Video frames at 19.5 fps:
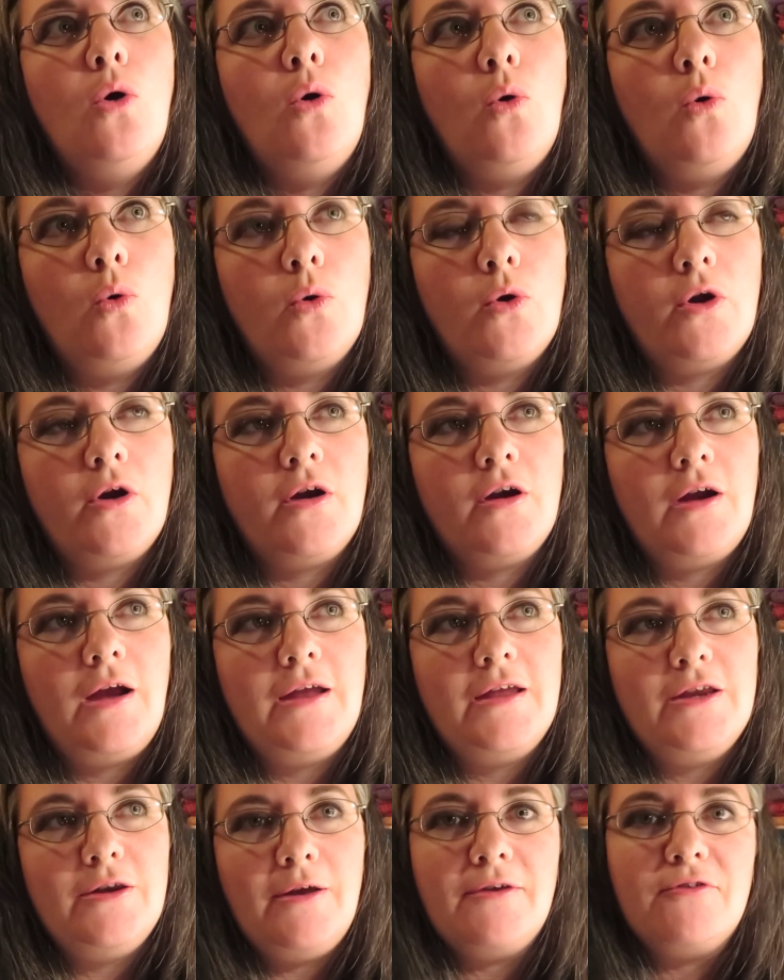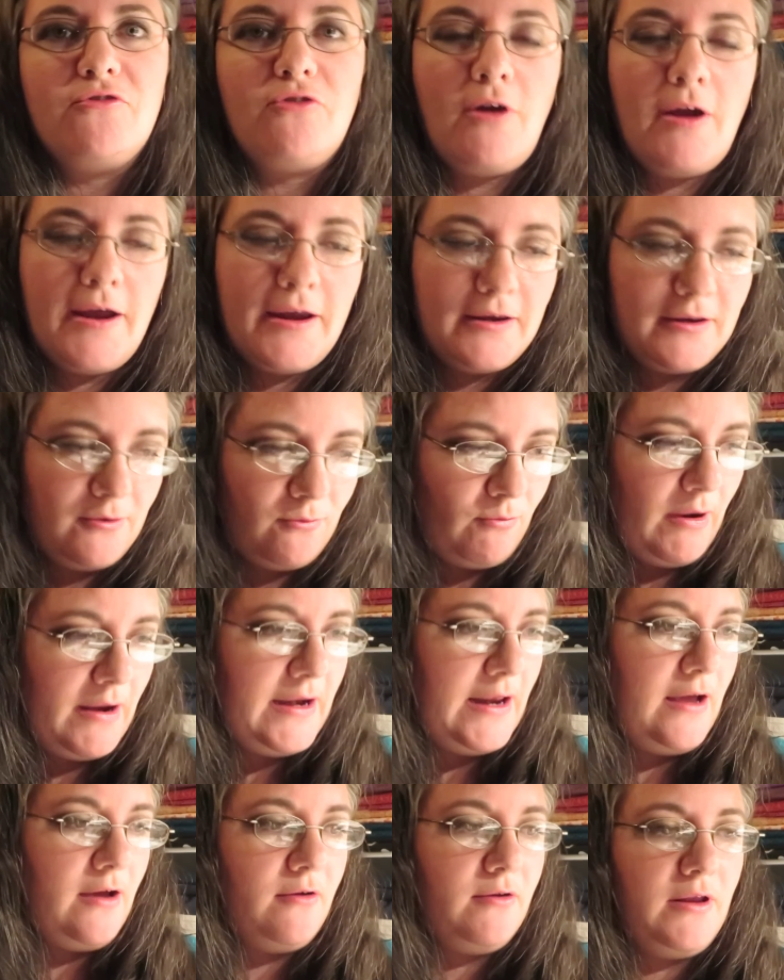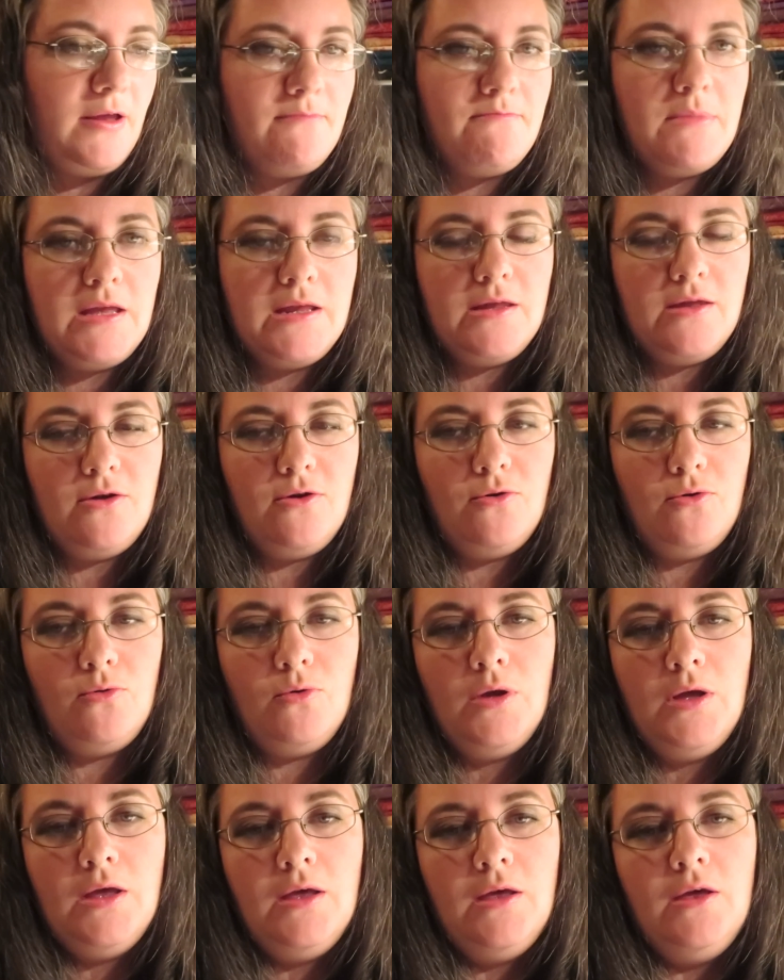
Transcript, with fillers: or you know, I tried to write out a menu